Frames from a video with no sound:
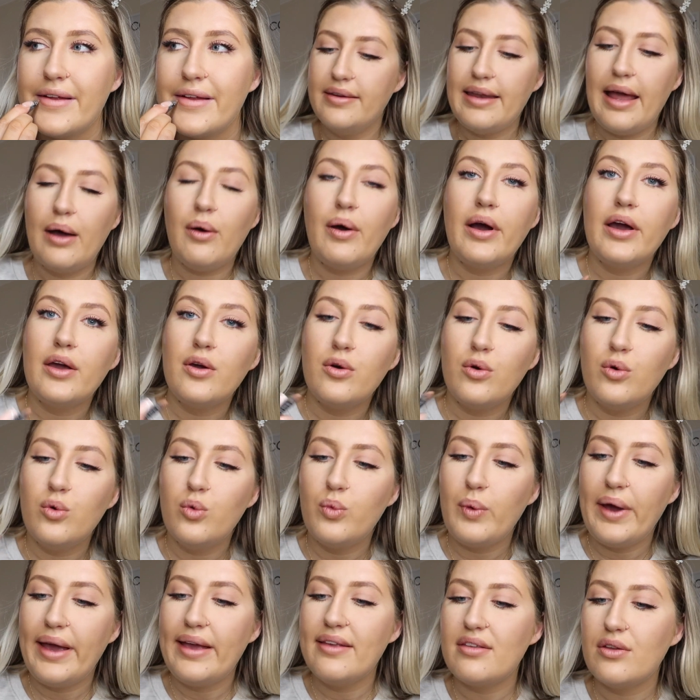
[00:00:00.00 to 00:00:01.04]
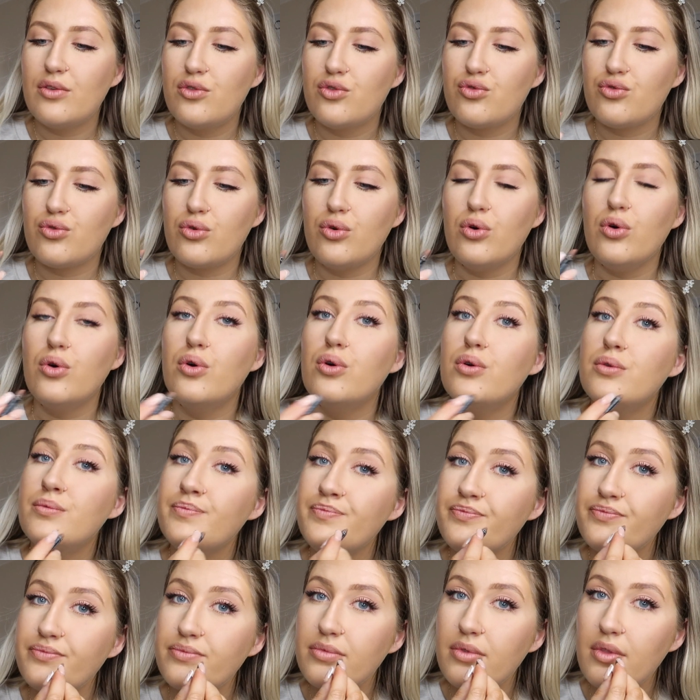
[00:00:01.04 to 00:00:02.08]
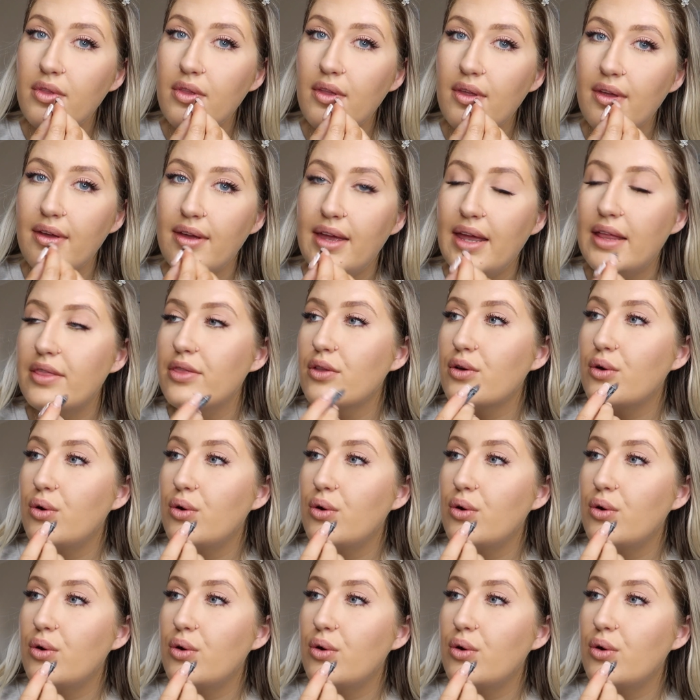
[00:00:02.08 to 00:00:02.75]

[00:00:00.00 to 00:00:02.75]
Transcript: Now, I always draw in the